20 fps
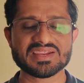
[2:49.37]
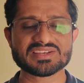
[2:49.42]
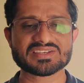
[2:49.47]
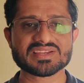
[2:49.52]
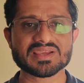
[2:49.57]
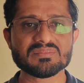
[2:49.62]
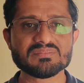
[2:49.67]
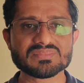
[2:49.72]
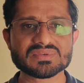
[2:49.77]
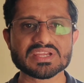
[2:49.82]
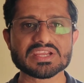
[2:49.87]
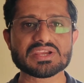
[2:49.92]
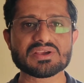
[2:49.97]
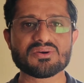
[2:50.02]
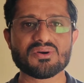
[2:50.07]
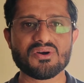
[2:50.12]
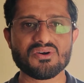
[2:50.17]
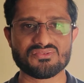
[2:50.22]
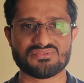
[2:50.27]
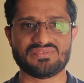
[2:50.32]

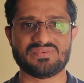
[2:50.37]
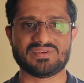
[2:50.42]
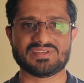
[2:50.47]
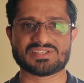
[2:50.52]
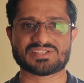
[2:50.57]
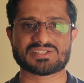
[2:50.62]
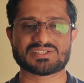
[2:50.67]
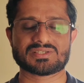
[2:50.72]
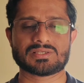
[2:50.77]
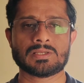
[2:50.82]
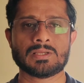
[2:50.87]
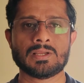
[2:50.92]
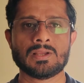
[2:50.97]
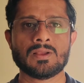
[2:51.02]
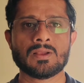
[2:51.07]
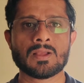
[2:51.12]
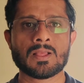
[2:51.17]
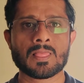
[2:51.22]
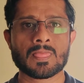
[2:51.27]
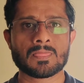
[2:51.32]
tempting offers,
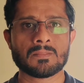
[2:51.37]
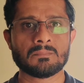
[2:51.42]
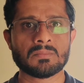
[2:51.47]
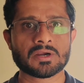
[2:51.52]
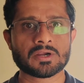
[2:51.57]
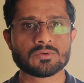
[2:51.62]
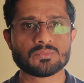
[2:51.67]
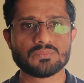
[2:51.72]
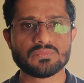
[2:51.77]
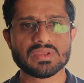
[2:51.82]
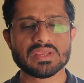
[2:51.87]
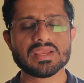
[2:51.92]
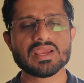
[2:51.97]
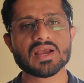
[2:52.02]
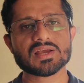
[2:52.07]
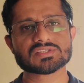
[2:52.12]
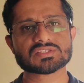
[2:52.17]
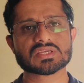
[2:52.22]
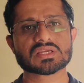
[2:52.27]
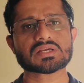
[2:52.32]
but we
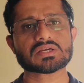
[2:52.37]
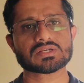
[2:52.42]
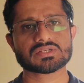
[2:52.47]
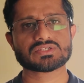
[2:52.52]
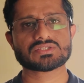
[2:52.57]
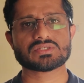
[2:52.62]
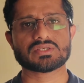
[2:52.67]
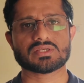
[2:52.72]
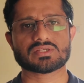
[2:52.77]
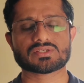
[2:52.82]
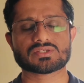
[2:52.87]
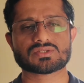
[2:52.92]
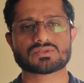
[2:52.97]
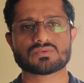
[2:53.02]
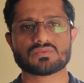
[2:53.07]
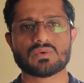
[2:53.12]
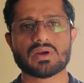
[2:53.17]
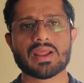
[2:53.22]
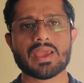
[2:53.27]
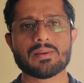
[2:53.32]
as a Christians,
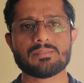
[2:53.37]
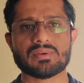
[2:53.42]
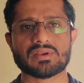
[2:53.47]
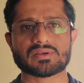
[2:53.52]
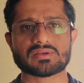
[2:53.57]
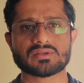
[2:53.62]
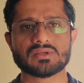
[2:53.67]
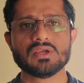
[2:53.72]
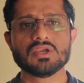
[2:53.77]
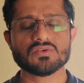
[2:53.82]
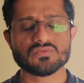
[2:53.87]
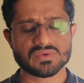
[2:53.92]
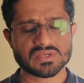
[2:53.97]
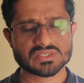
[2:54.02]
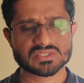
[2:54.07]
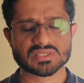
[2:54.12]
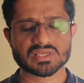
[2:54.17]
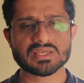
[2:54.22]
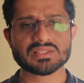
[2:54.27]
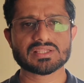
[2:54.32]
what happened? We
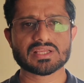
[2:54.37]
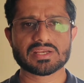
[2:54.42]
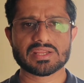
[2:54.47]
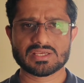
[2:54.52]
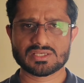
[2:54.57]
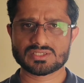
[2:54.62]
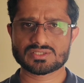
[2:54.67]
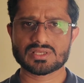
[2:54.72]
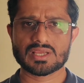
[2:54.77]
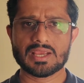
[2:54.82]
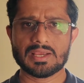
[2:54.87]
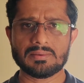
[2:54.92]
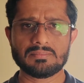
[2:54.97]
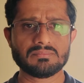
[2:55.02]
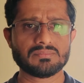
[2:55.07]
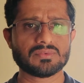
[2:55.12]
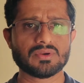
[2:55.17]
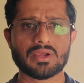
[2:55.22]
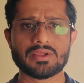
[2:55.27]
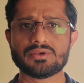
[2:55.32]
say that yes, I
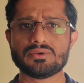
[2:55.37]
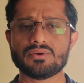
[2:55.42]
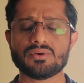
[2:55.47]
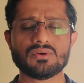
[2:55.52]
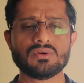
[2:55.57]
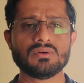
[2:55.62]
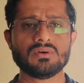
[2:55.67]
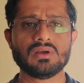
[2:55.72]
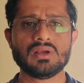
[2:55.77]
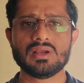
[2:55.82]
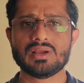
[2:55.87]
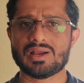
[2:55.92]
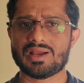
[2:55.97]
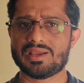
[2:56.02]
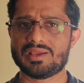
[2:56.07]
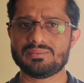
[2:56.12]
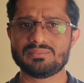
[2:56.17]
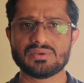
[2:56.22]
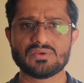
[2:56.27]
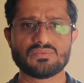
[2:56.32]

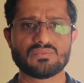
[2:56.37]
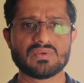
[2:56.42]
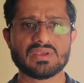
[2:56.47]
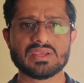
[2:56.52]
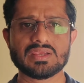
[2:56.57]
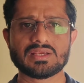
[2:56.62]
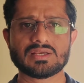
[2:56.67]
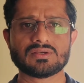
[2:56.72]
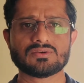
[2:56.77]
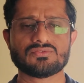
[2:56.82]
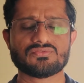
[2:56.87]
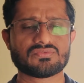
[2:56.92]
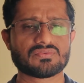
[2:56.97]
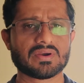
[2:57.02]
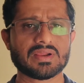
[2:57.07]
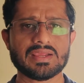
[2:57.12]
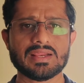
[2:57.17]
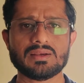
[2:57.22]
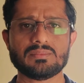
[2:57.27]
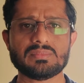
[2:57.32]
am a weak,
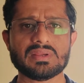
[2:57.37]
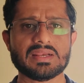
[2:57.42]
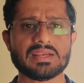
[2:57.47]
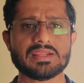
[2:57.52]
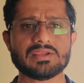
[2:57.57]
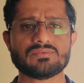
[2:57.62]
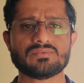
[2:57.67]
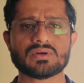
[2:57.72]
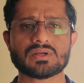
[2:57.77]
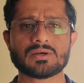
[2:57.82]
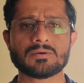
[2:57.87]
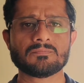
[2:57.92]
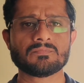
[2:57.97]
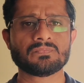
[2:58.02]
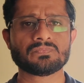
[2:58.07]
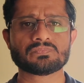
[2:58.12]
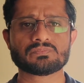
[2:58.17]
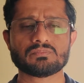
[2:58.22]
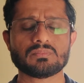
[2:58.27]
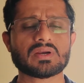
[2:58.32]
frail believer,
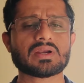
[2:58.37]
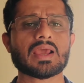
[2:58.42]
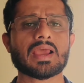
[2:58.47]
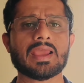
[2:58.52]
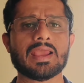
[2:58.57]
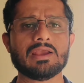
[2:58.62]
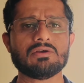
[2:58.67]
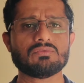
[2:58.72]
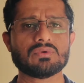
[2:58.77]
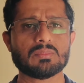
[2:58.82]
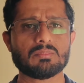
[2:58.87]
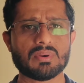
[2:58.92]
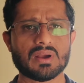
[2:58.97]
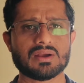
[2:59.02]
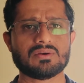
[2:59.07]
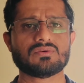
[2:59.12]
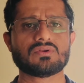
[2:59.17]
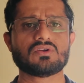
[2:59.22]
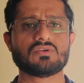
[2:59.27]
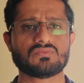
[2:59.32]
but I have a
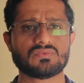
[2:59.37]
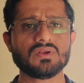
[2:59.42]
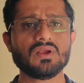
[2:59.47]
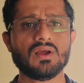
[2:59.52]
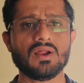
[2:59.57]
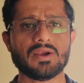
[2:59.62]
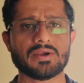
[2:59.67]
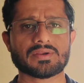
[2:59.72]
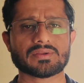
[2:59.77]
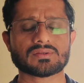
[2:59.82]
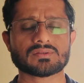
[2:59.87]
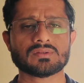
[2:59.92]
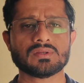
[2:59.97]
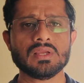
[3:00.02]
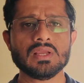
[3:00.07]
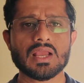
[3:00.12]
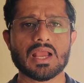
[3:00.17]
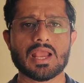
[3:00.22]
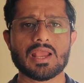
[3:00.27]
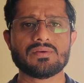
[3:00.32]
power of God,
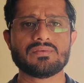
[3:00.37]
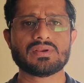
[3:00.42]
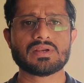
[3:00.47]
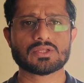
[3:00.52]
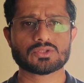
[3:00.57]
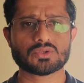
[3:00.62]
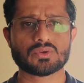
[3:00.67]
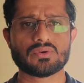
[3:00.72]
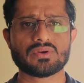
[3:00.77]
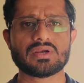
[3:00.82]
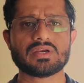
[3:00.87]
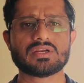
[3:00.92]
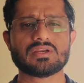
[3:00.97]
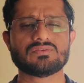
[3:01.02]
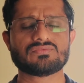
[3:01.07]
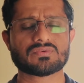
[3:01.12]
I have an authority